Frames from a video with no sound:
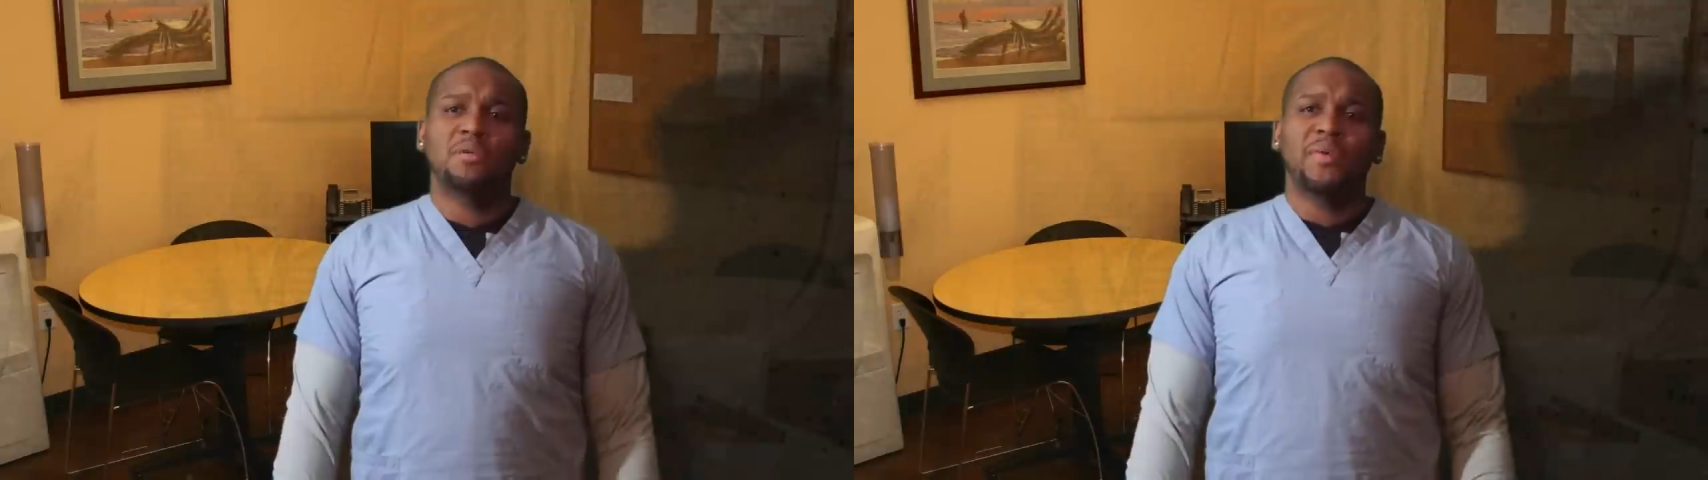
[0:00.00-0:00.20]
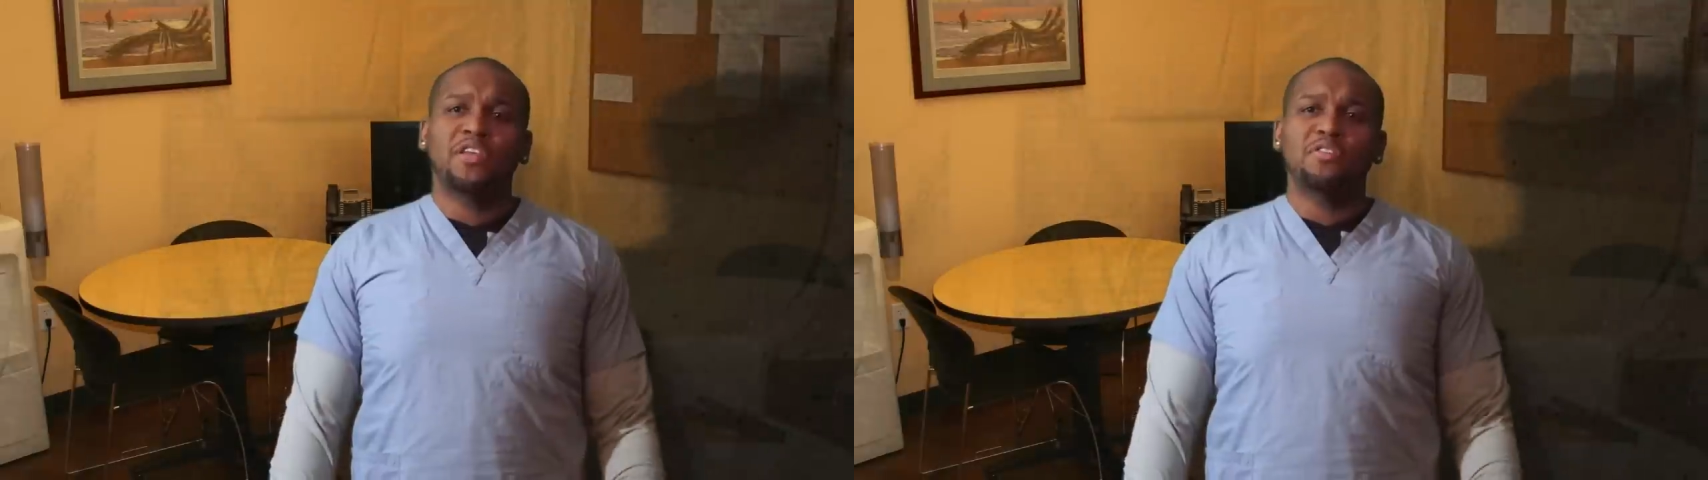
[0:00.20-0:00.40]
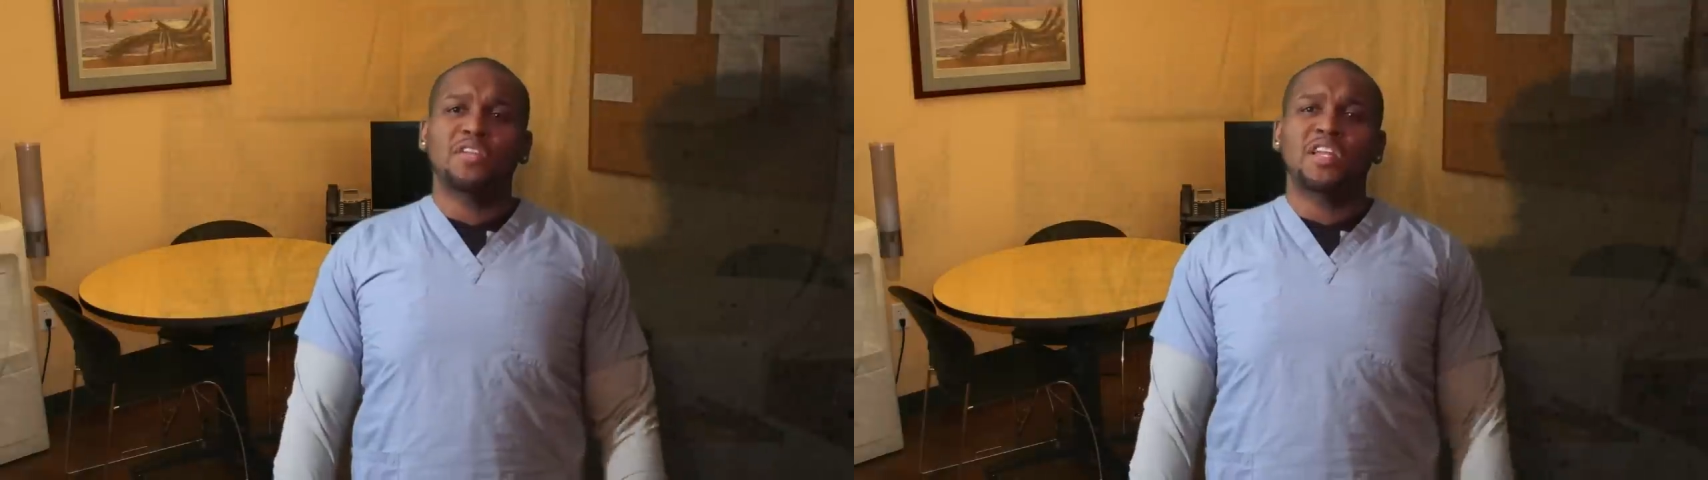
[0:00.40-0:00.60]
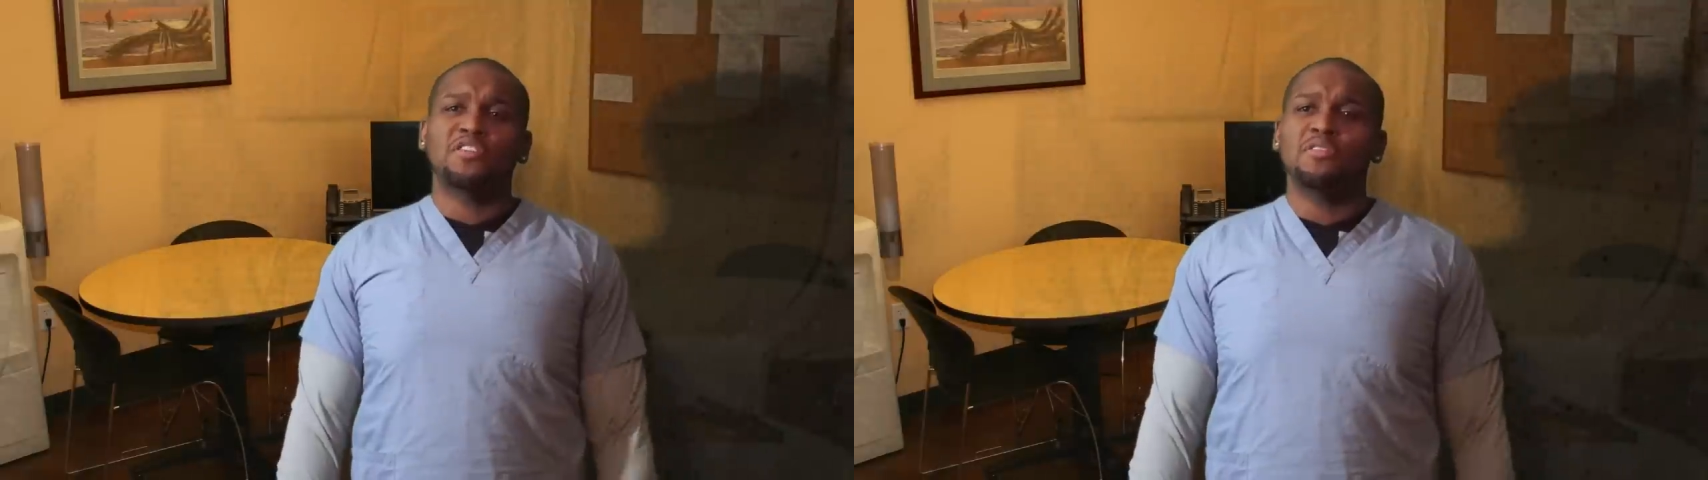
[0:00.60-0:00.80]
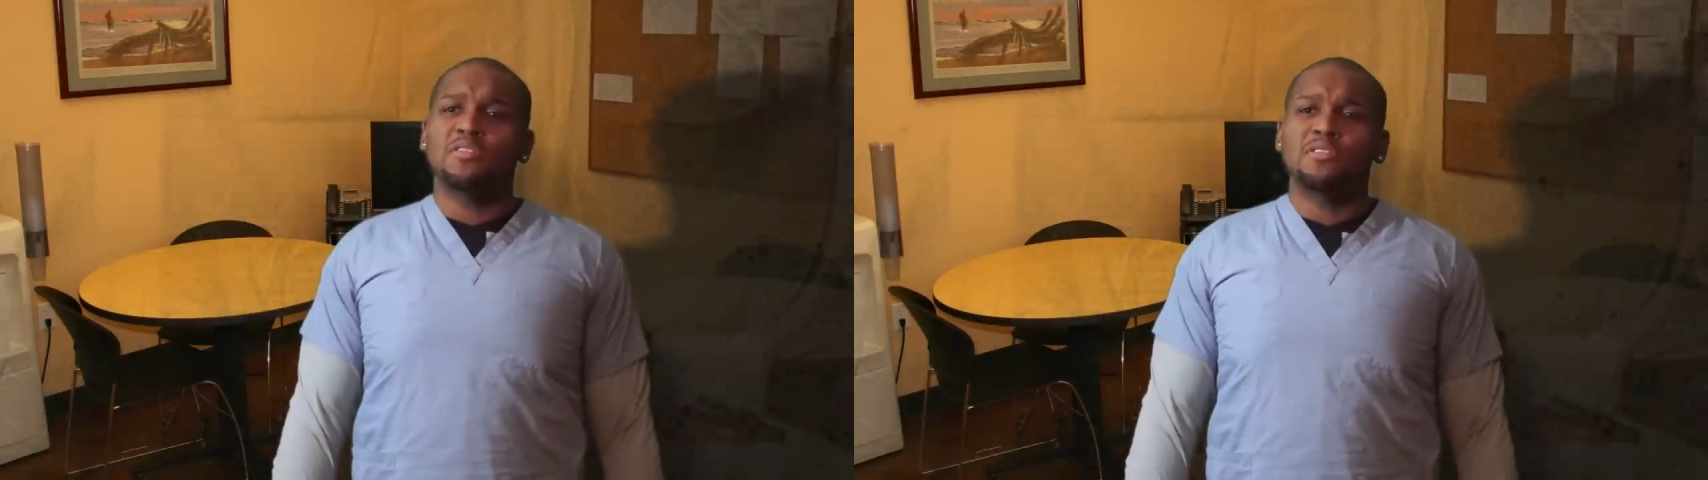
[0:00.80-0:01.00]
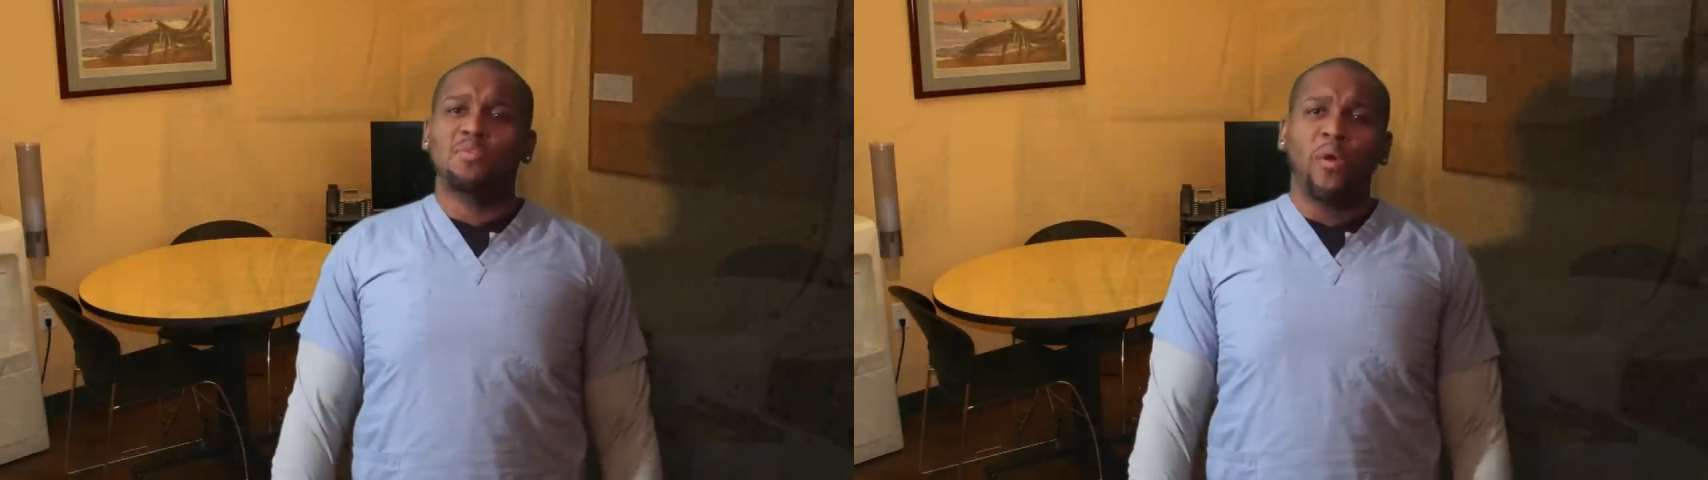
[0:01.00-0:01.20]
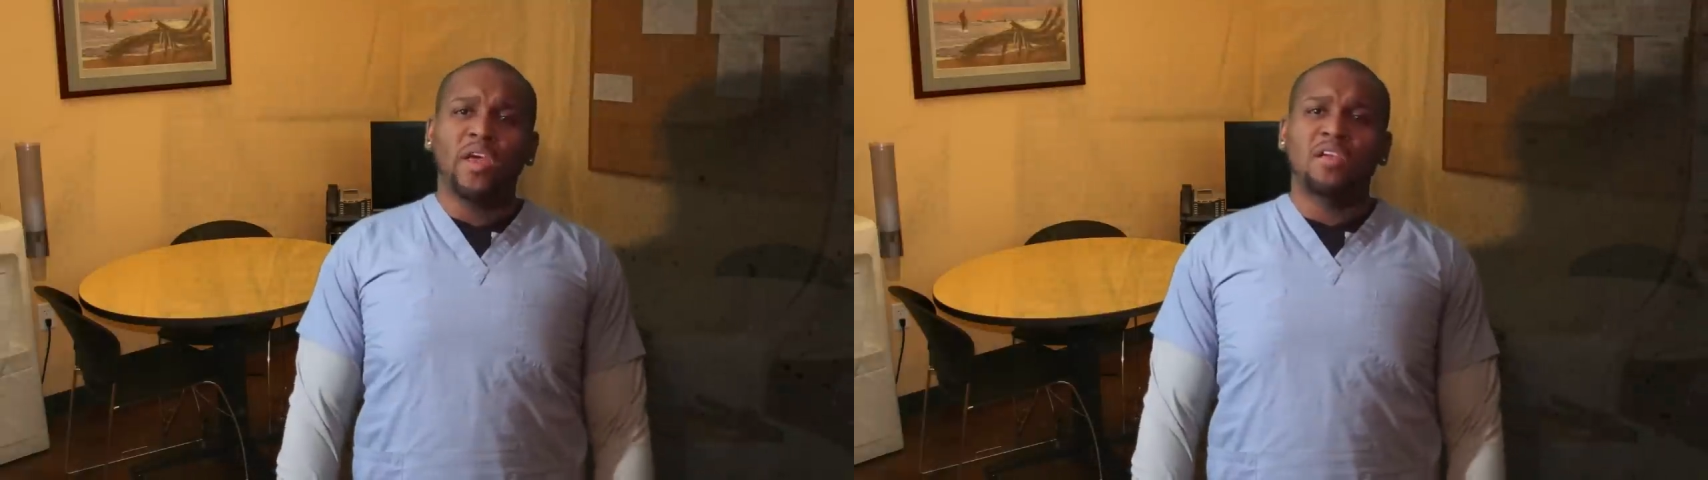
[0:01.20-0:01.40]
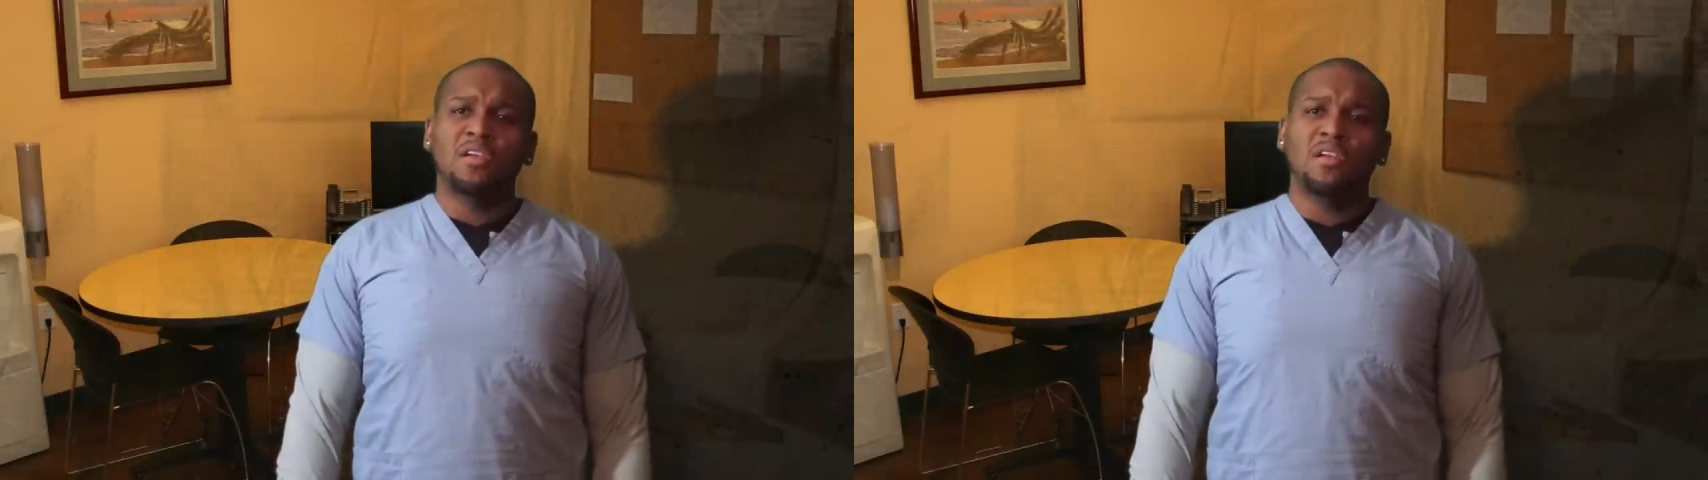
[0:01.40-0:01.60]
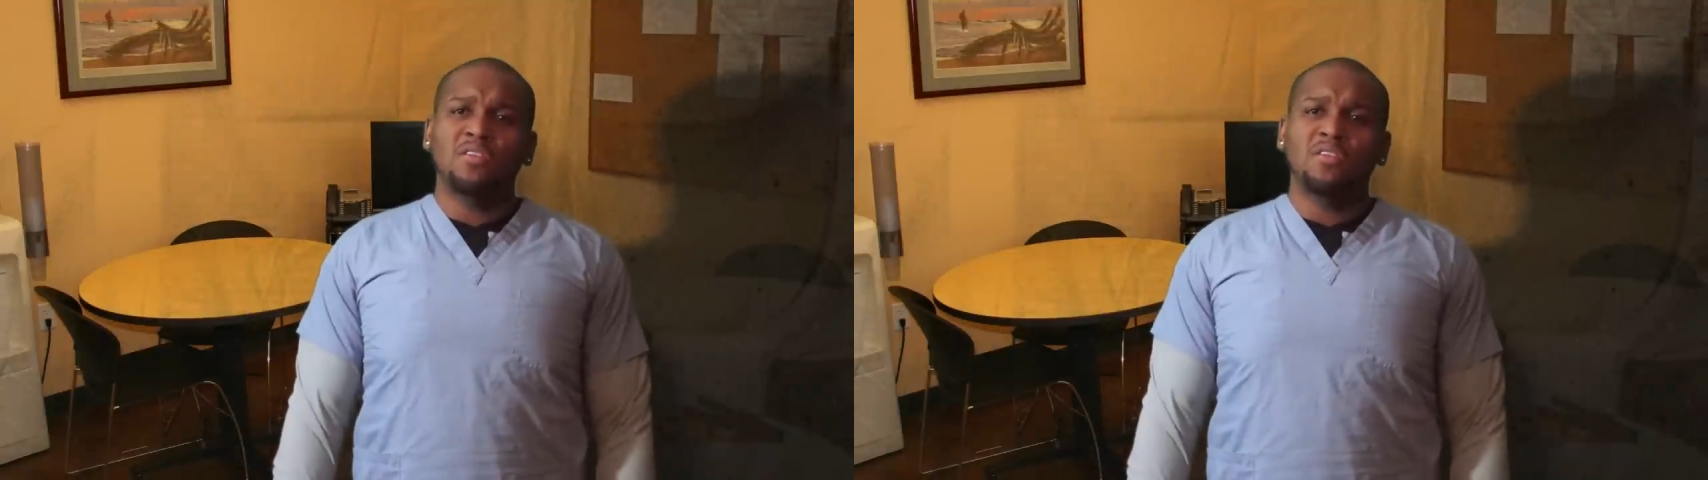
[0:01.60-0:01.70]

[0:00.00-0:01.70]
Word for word: Man, you look like you're losing weight.